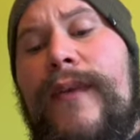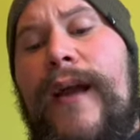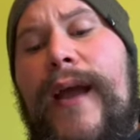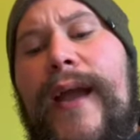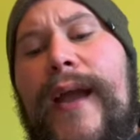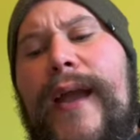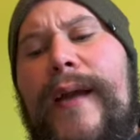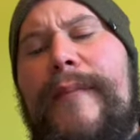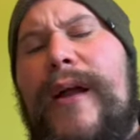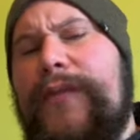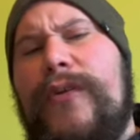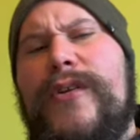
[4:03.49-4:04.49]
And
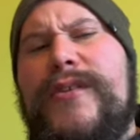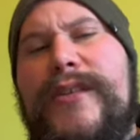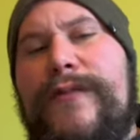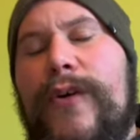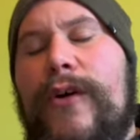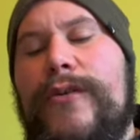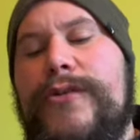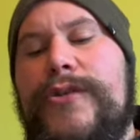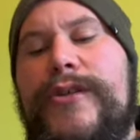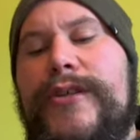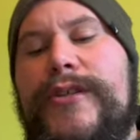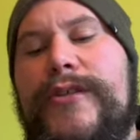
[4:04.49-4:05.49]
I've heard different
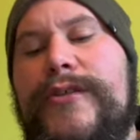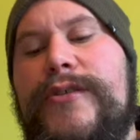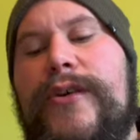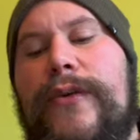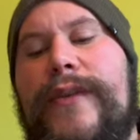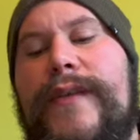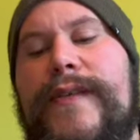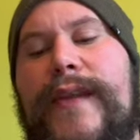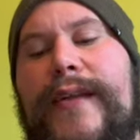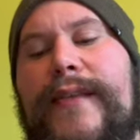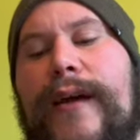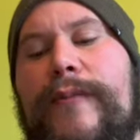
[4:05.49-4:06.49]
contradictions on this
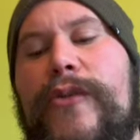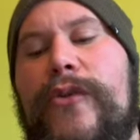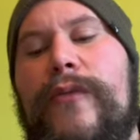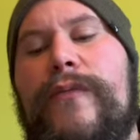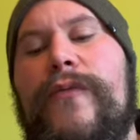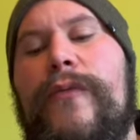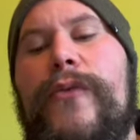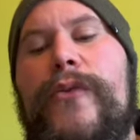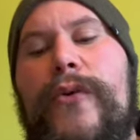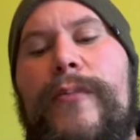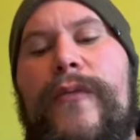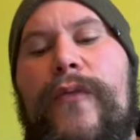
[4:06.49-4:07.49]
nighttime, do
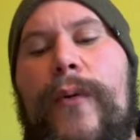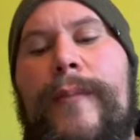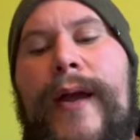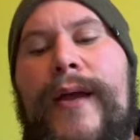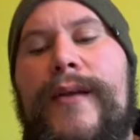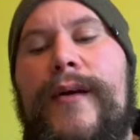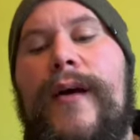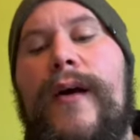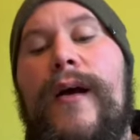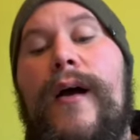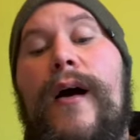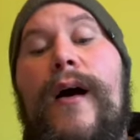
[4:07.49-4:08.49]
it before bed.
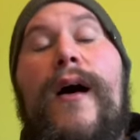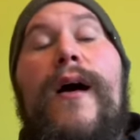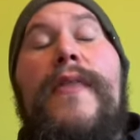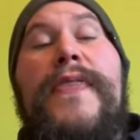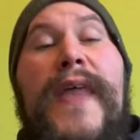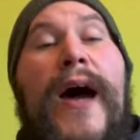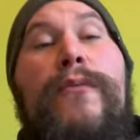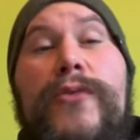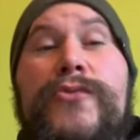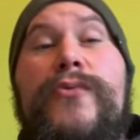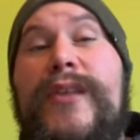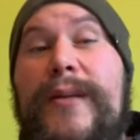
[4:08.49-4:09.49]
That
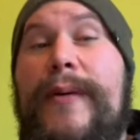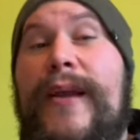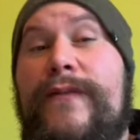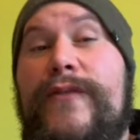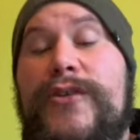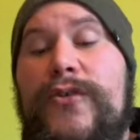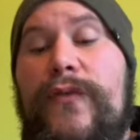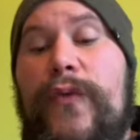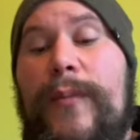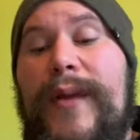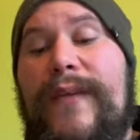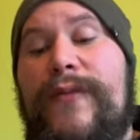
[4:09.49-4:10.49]
was really beneficial for
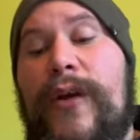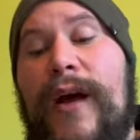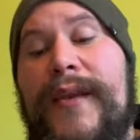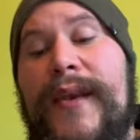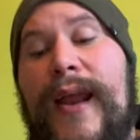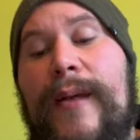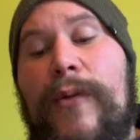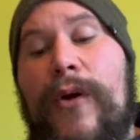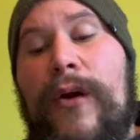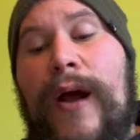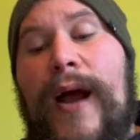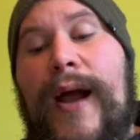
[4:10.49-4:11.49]
me. If you had an
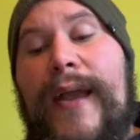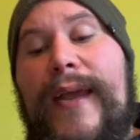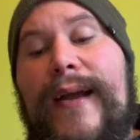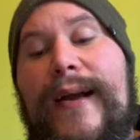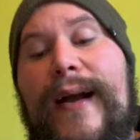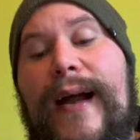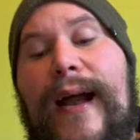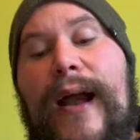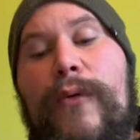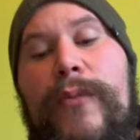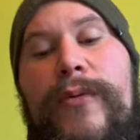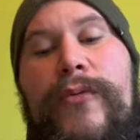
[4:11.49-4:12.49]
MRI, I
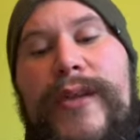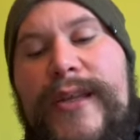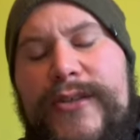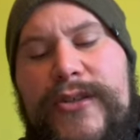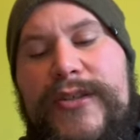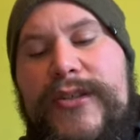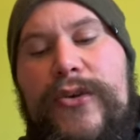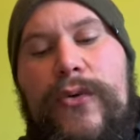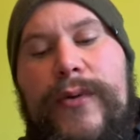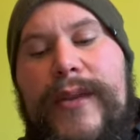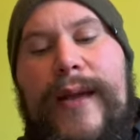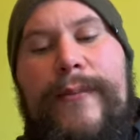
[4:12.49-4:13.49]
would be really interested to know
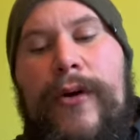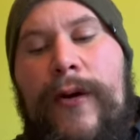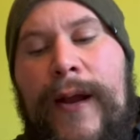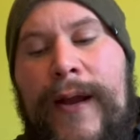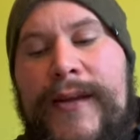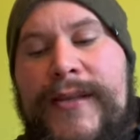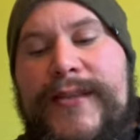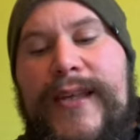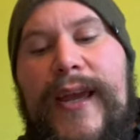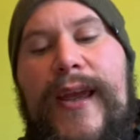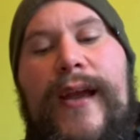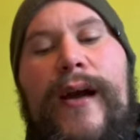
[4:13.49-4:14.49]
what the MRI is
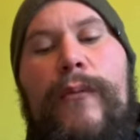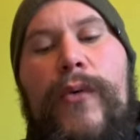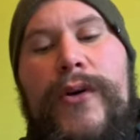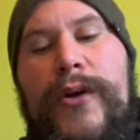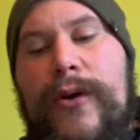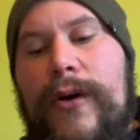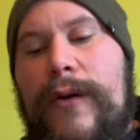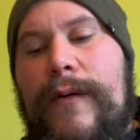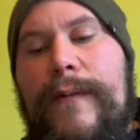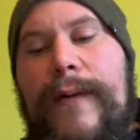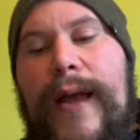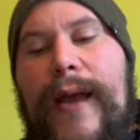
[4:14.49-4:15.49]
saying and what
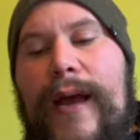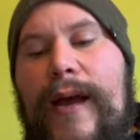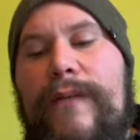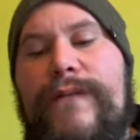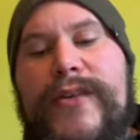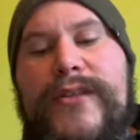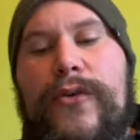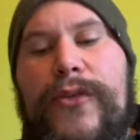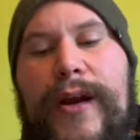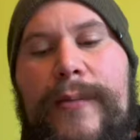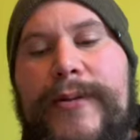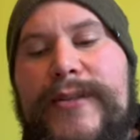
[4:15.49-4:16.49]
your physical
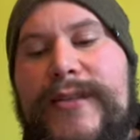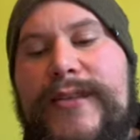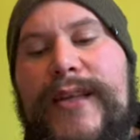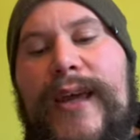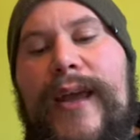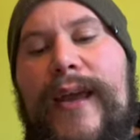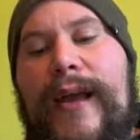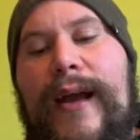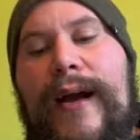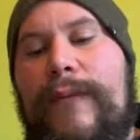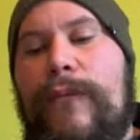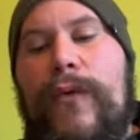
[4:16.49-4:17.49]
therapist is saying
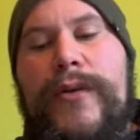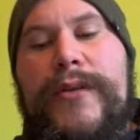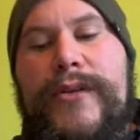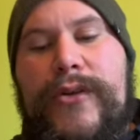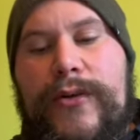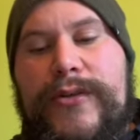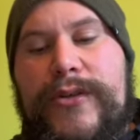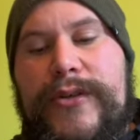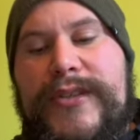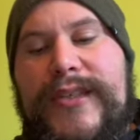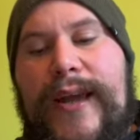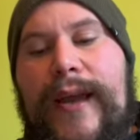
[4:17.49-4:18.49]
and what the doctor
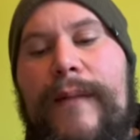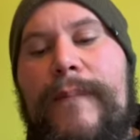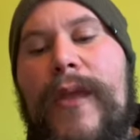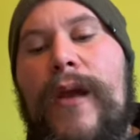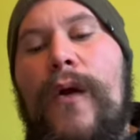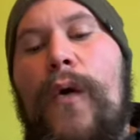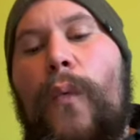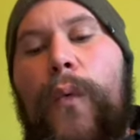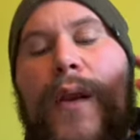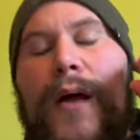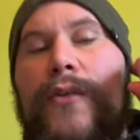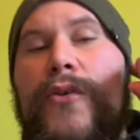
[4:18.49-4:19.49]
is saying.
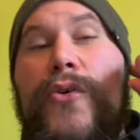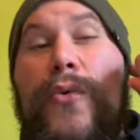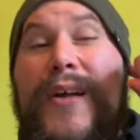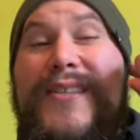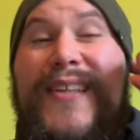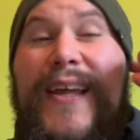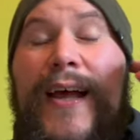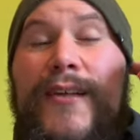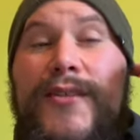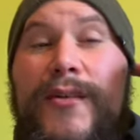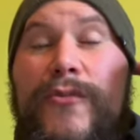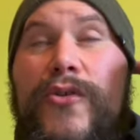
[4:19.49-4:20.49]
One other note is the
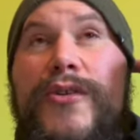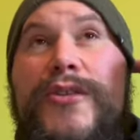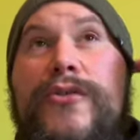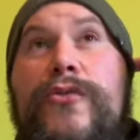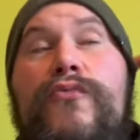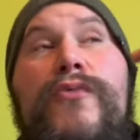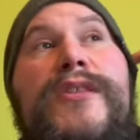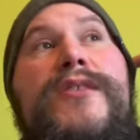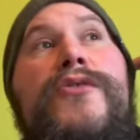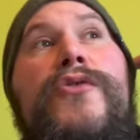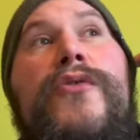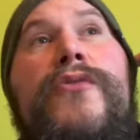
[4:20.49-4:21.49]
calcium crystal. The
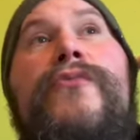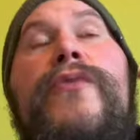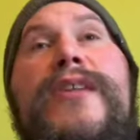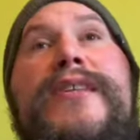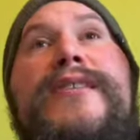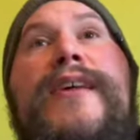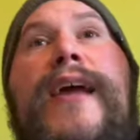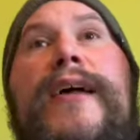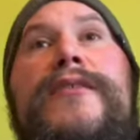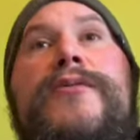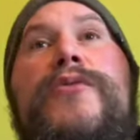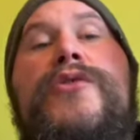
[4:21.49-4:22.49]
reason you can release the
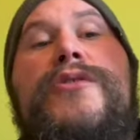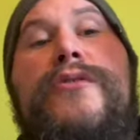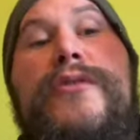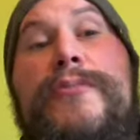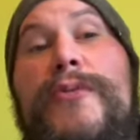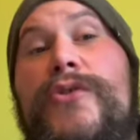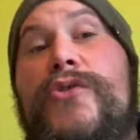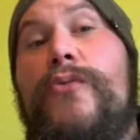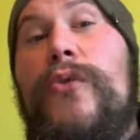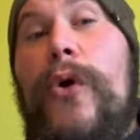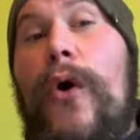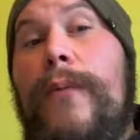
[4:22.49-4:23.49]
calcium crystal is because you're
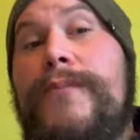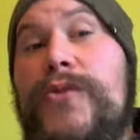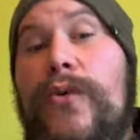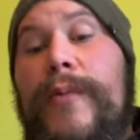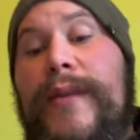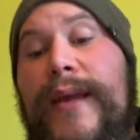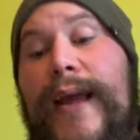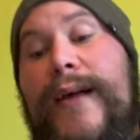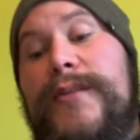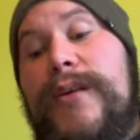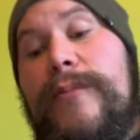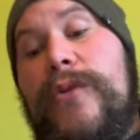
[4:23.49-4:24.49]
not absorbing the
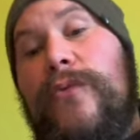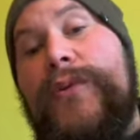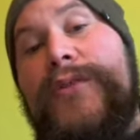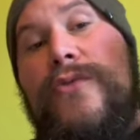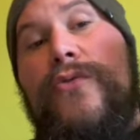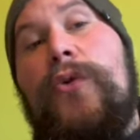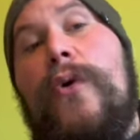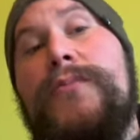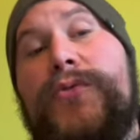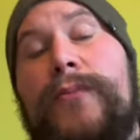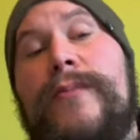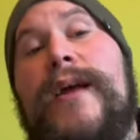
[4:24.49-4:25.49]
calcium. And the reason you're not
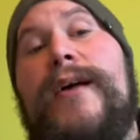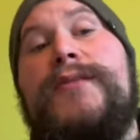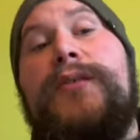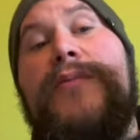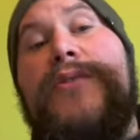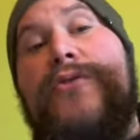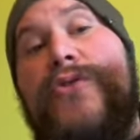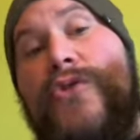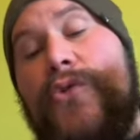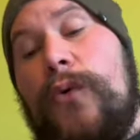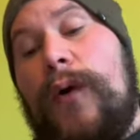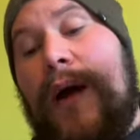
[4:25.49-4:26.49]
absorbing calcium is because you
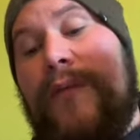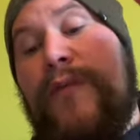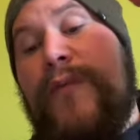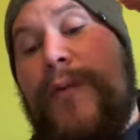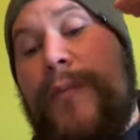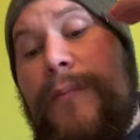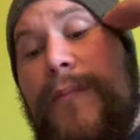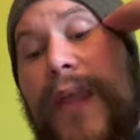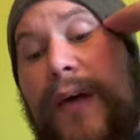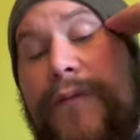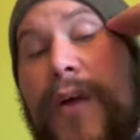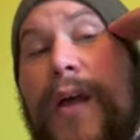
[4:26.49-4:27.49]
don't have
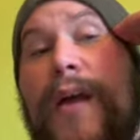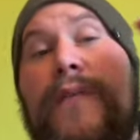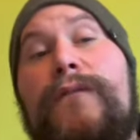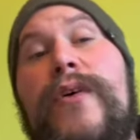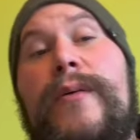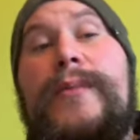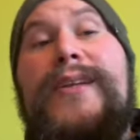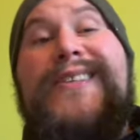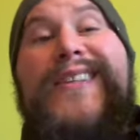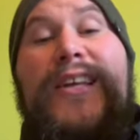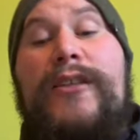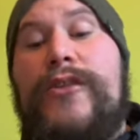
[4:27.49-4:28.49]
enough vitamin
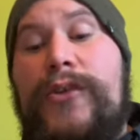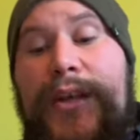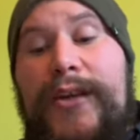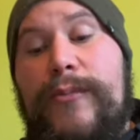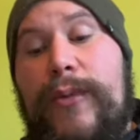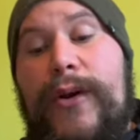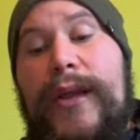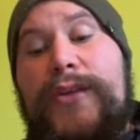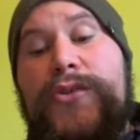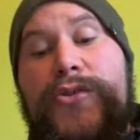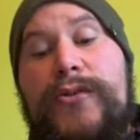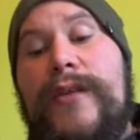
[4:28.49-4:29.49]
D3 in your body. And
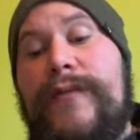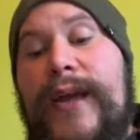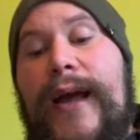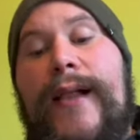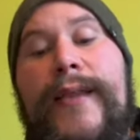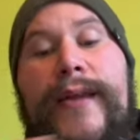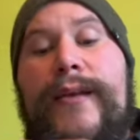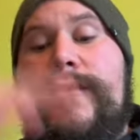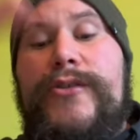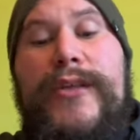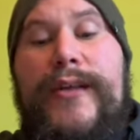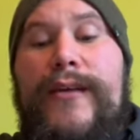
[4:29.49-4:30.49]
you do live in Cali, and
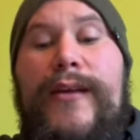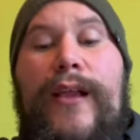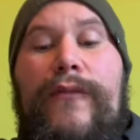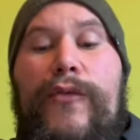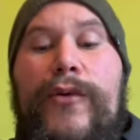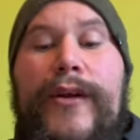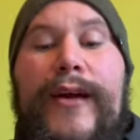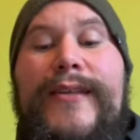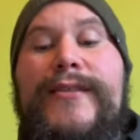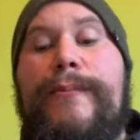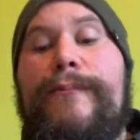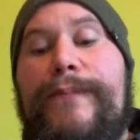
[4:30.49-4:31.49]
understand California
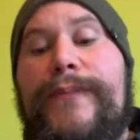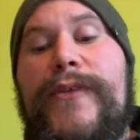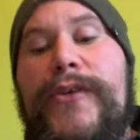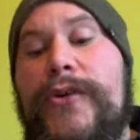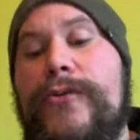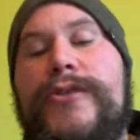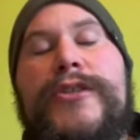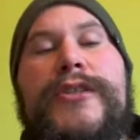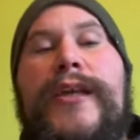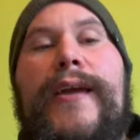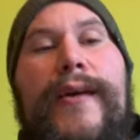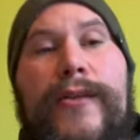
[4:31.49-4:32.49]
is a huge
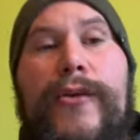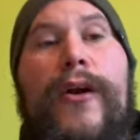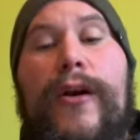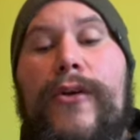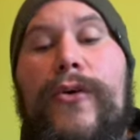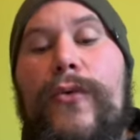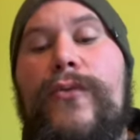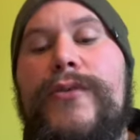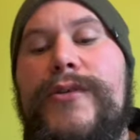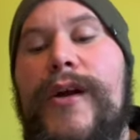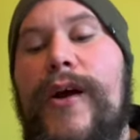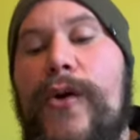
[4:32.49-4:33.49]
state and there are
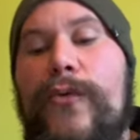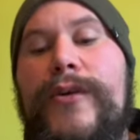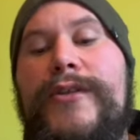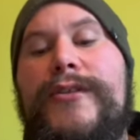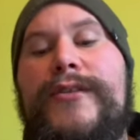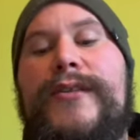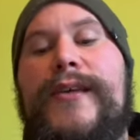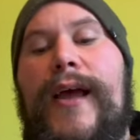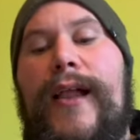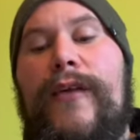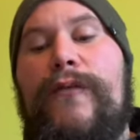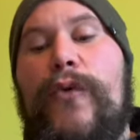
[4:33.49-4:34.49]
cold regions in
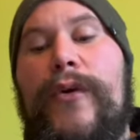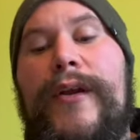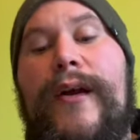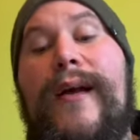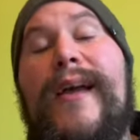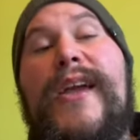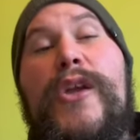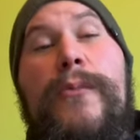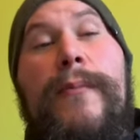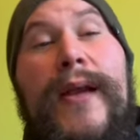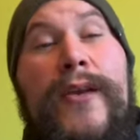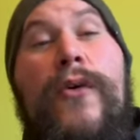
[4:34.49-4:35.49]
California. You
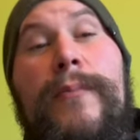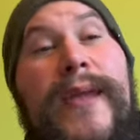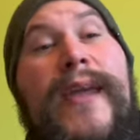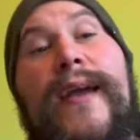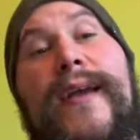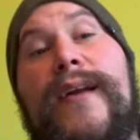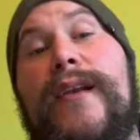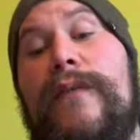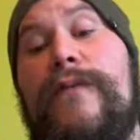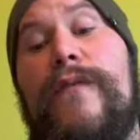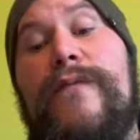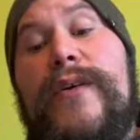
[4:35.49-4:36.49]
might not be getting
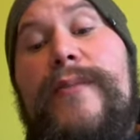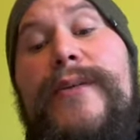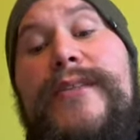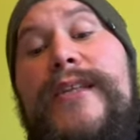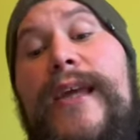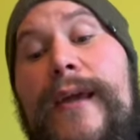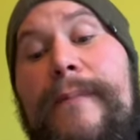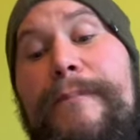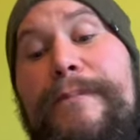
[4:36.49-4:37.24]
enough vitamin D.